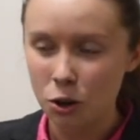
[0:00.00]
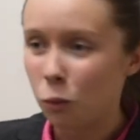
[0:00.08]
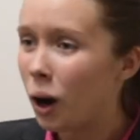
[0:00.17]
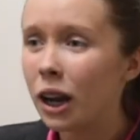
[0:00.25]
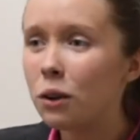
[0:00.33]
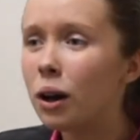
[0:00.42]

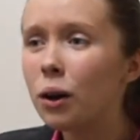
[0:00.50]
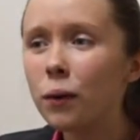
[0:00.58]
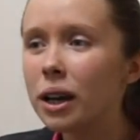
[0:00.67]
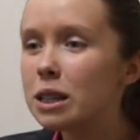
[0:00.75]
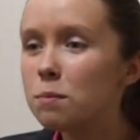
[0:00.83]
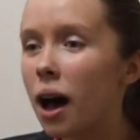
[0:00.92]
Why do I
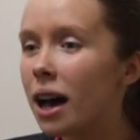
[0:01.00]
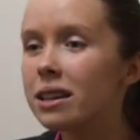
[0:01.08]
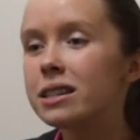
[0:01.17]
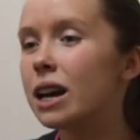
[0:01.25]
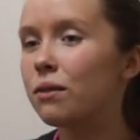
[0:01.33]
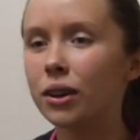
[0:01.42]
race
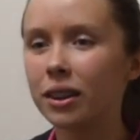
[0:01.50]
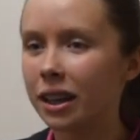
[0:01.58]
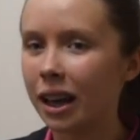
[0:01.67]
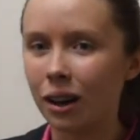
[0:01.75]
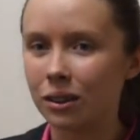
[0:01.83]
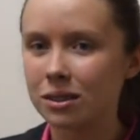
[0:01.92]
past
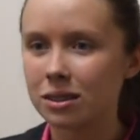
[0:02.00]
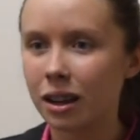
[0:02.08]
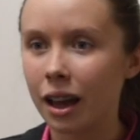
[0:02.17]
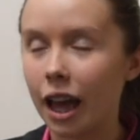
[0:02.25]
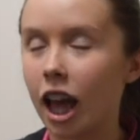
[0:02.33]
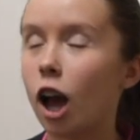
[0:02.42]
everything else?
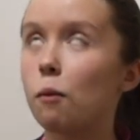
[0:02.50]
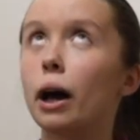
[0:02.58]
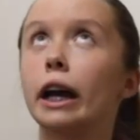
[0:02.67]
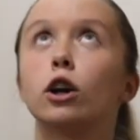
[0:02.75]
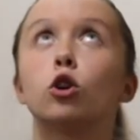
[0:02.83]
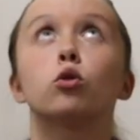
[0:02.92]
Am I